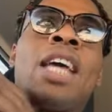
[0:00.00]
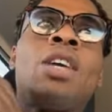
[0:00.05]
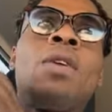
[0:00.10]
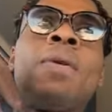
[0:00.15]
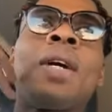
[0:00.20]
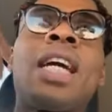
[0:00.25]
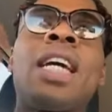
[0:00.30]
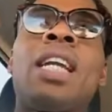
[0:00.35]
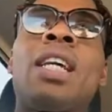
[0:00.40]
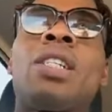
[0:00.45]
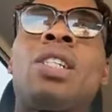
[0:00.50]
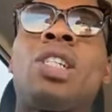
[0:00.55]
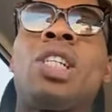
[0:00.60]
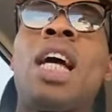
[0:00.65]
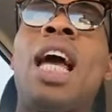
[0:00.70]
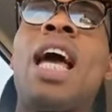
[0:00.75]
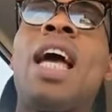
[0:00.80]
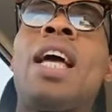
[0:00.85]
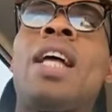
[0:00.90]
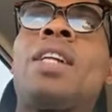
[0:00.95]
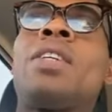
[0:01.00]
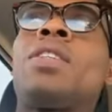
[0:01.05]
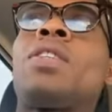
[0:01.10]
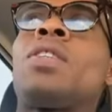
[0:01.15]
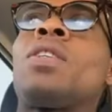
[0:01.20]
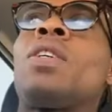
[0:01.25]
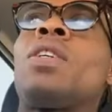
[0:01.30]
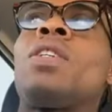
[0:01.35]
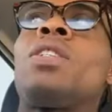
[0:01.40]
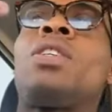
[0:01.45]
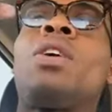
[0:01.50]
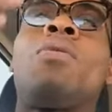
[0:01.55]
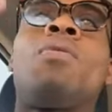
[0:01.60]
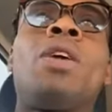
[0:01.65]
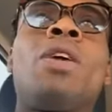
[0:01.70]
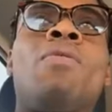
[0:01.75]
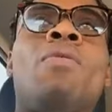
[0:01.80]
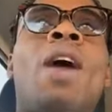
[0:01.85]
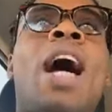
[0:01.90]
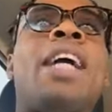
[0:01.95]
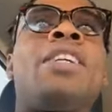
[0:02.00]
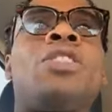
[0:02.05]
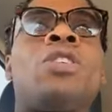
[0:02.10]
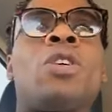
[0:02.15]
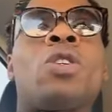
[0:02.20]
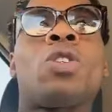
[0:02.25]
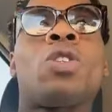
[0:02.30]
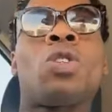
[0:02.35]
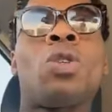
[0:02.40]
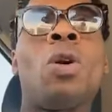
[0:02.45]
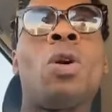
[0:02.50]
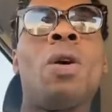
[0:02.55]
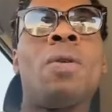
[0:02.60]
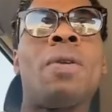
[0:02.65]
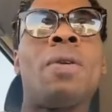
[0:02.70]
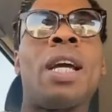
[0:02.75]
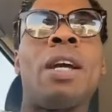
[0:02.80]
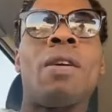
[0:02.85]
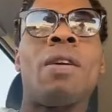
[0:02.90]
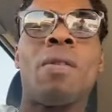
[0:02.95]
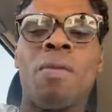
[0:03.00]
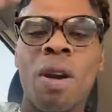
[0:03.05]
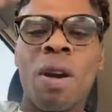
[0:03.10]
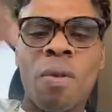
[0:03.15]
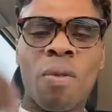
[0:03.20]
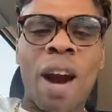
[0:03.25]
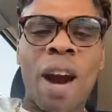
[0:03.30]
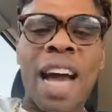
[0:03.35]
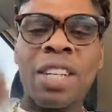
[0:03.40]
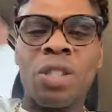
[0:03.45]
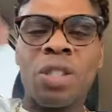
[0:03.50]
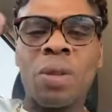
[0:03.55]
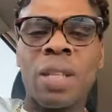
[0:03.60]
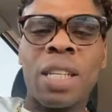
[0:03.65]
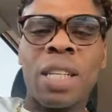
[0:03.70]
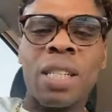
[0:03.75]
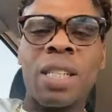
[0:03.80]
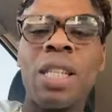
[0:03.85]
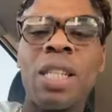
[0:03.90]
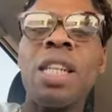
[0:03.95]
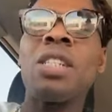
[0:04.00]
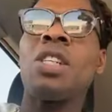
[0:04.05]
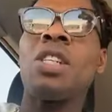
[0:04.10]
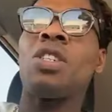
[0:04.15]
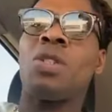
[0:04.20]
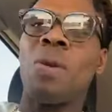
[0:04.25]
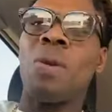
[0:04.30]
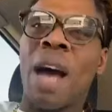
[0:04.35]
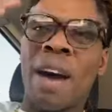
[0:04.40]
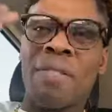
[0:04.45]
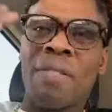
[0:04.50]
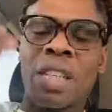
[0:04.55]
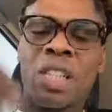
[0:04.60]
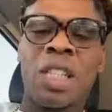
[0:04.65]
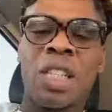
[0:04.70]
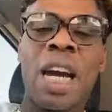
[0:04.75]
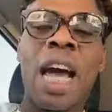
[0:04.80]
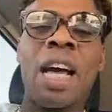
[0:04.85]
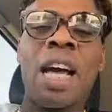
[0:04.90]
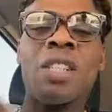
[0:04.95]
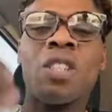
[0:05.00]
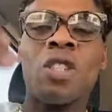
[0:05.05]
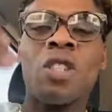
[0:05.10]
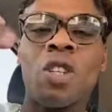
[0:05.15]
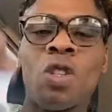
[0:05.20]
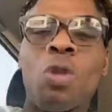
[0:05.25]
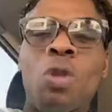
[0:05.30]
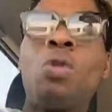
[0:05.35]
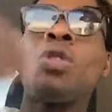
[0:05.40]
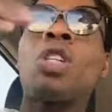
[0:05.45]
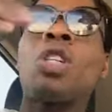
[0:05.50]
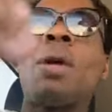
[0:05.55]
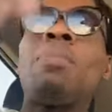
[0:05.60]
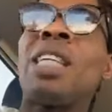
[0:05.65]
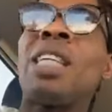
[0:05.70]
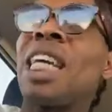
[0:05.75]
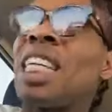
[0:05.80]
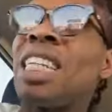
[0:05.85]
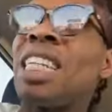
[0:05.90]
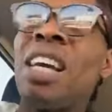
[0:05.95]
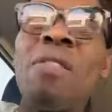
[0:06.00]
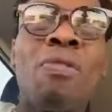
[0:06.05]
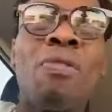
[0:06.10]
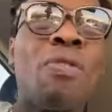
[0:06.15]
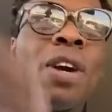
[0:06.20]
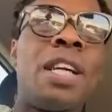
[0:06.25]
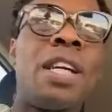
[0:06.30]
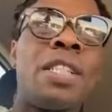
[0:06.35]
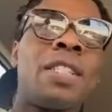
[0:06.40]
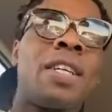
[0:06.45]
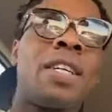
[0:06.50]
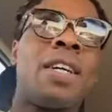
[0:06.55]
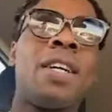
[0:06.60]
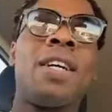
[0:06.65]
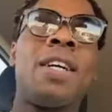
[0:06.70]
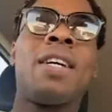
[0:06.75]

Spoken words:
That you get a chance to rewrite your story, rewrite your decisions. You have a chance to do something different.